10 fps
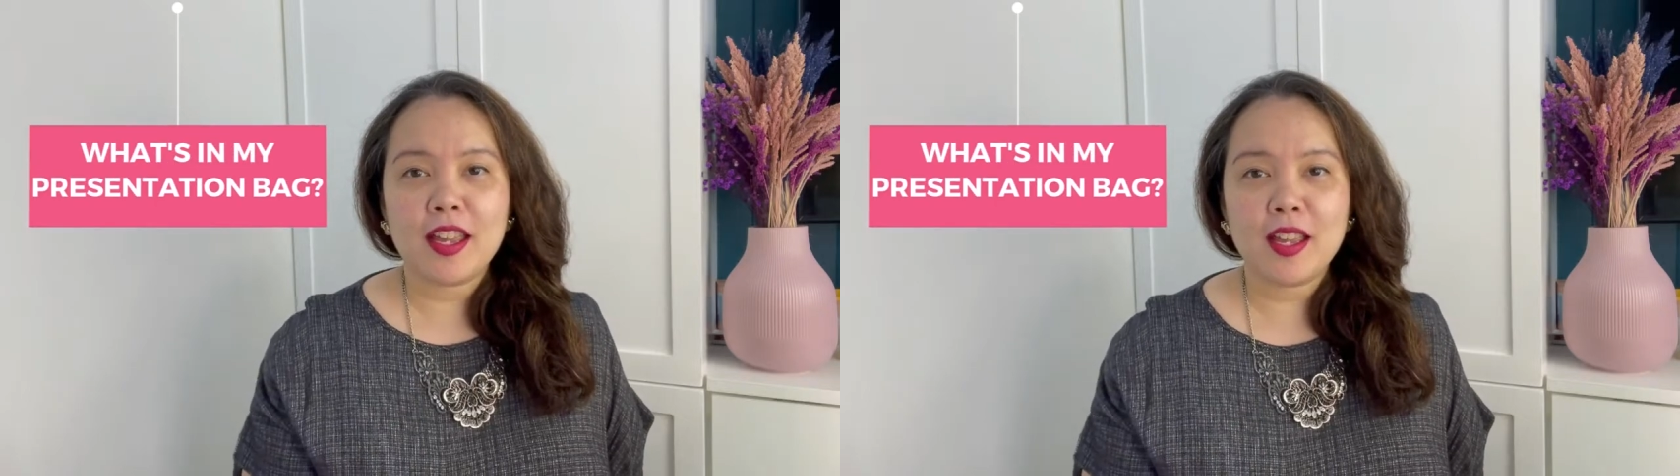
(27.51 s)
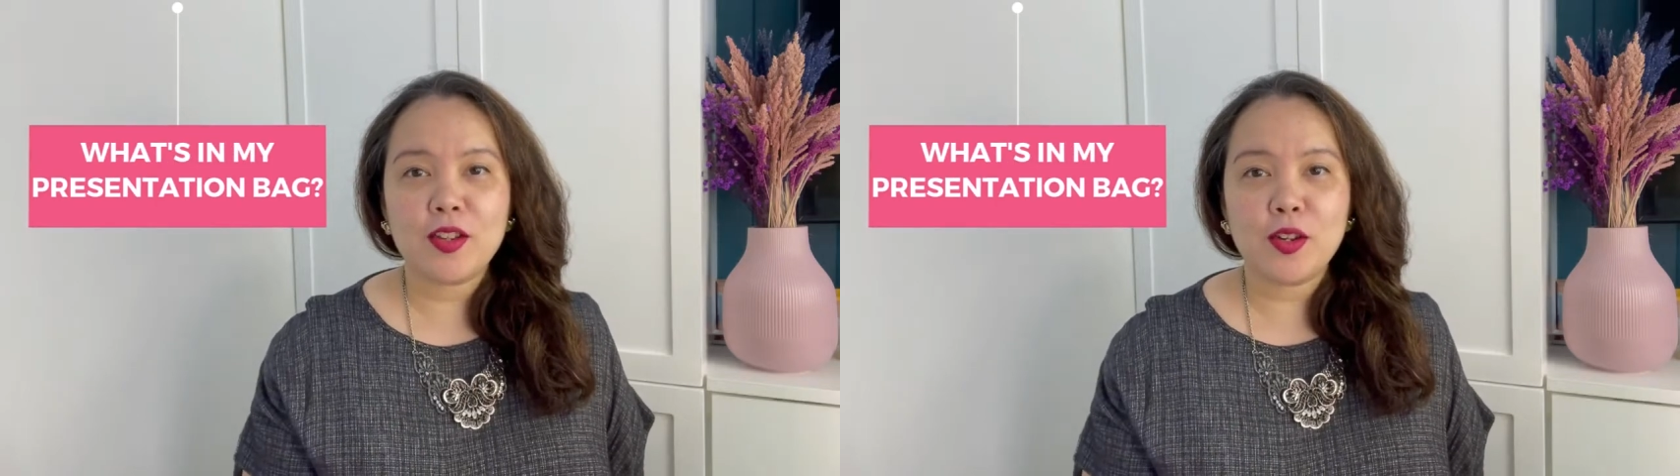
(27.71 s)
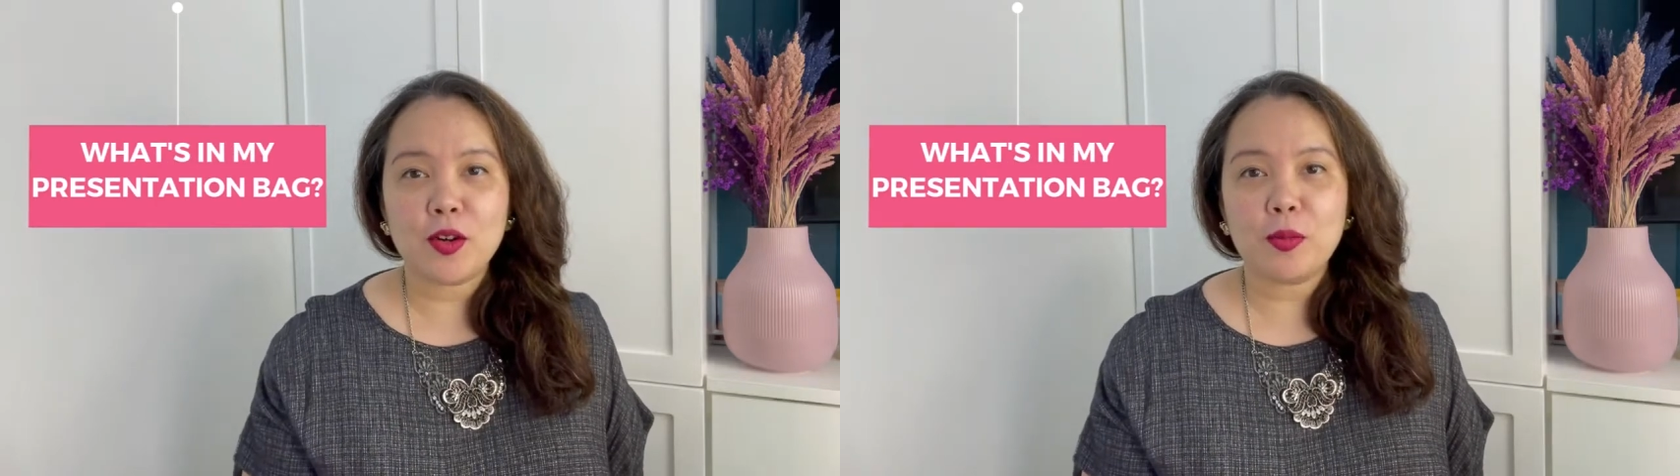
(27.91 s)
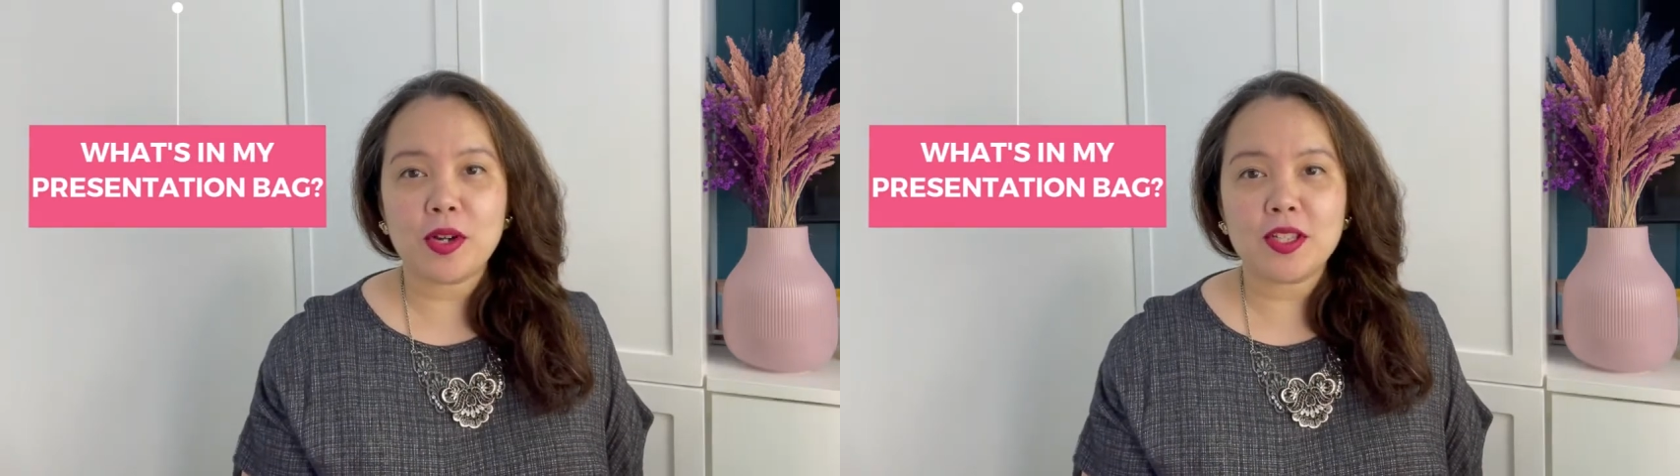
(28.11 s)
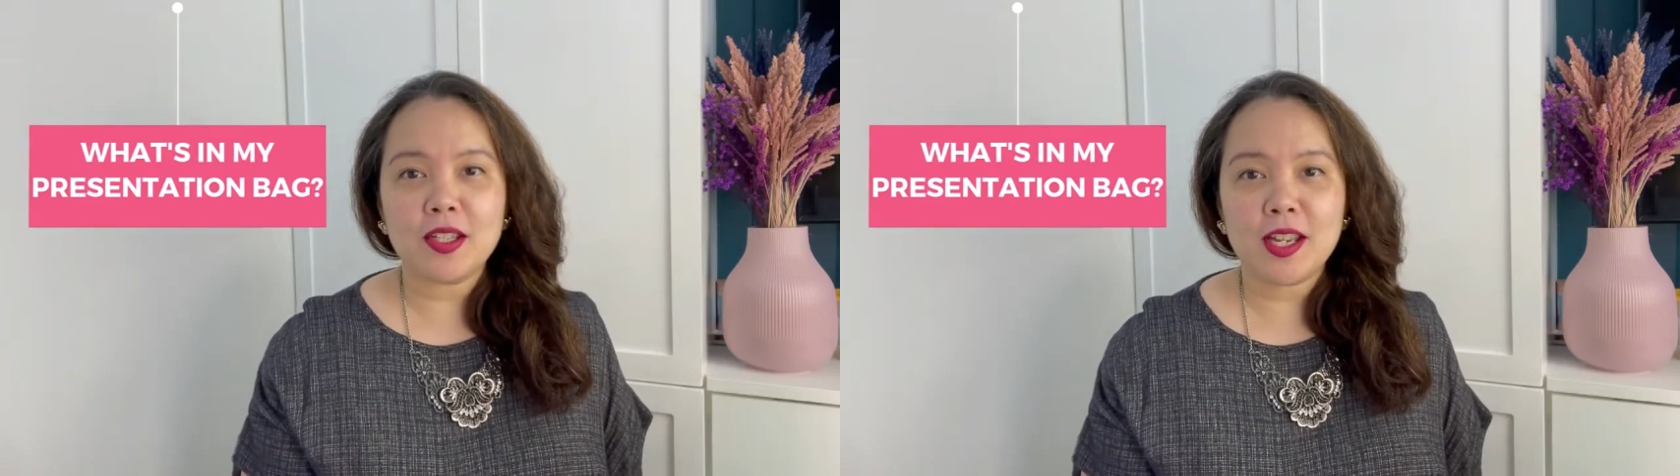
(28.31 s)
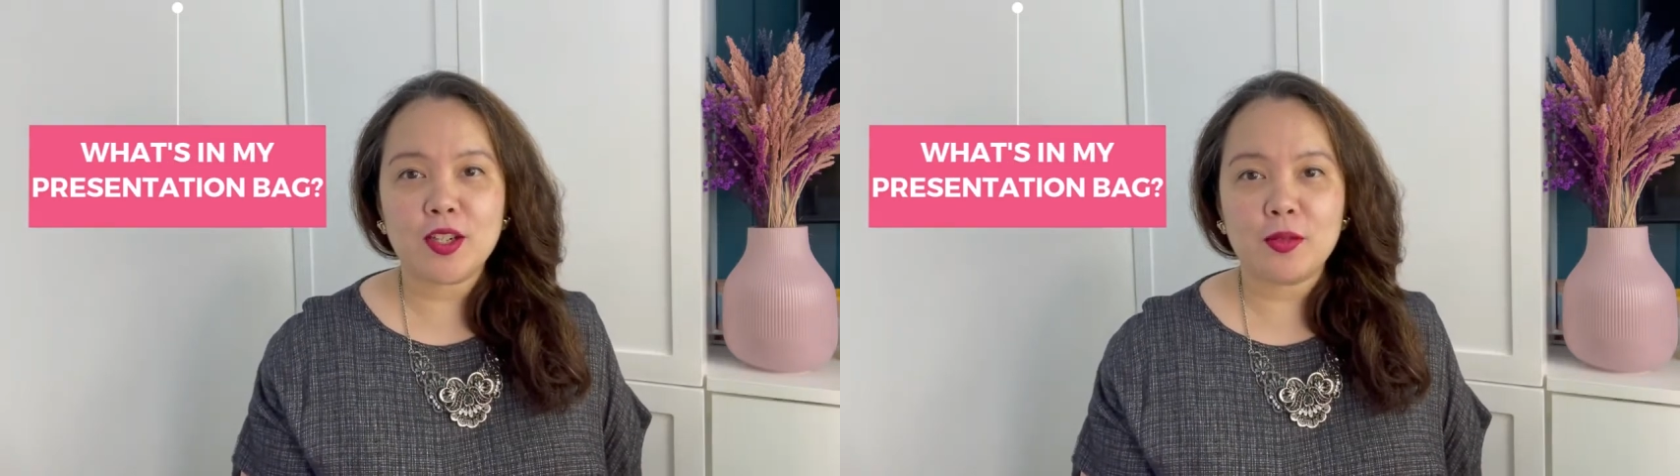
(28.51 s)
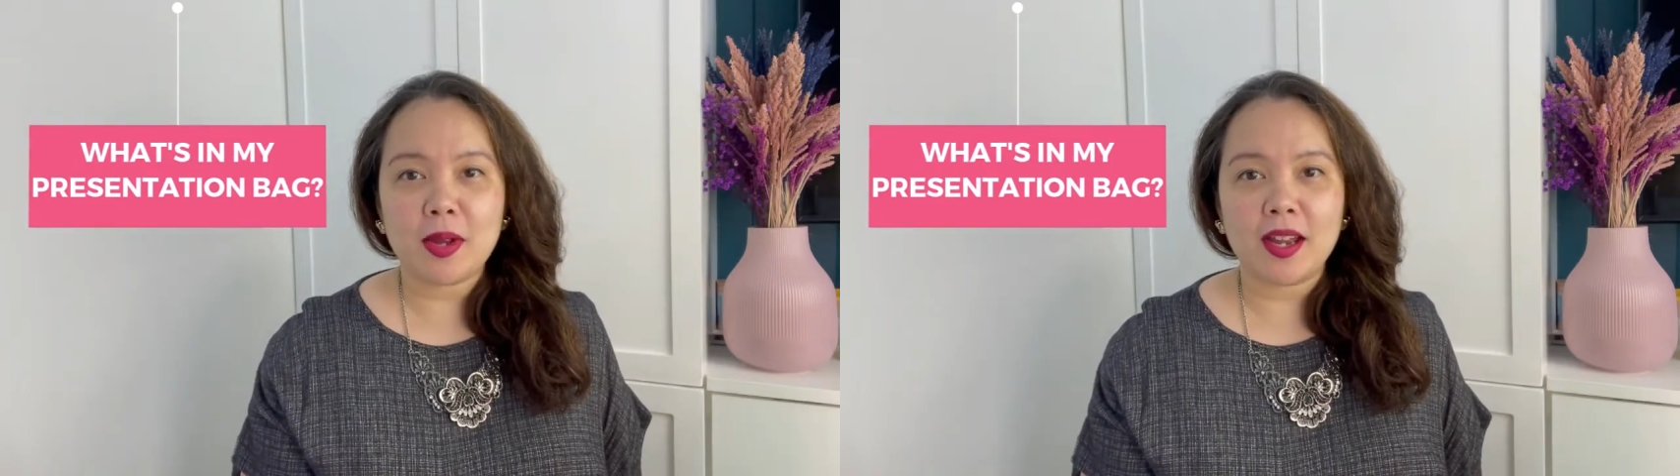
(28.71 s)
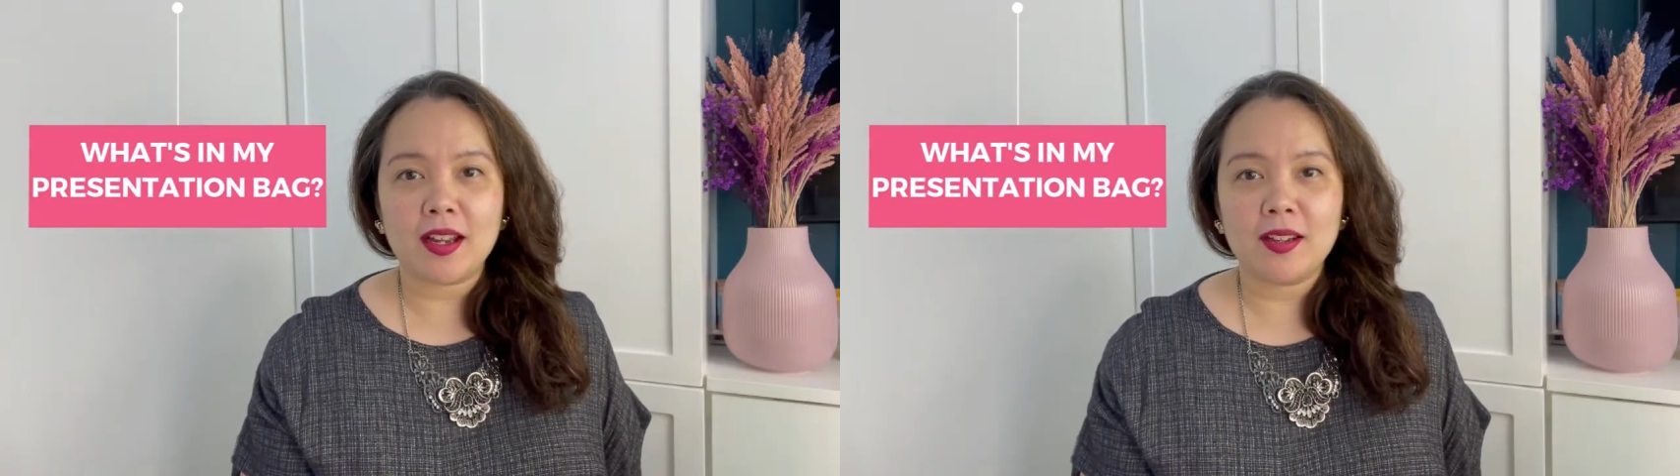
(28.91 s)
in your presentation
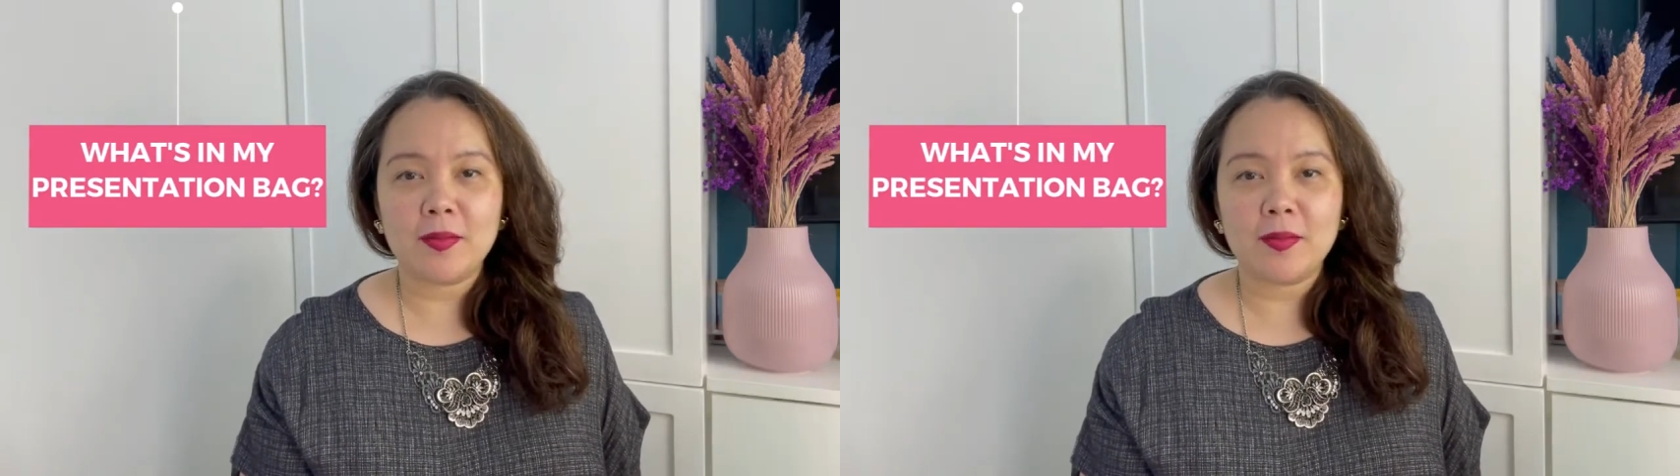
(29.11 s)
bag.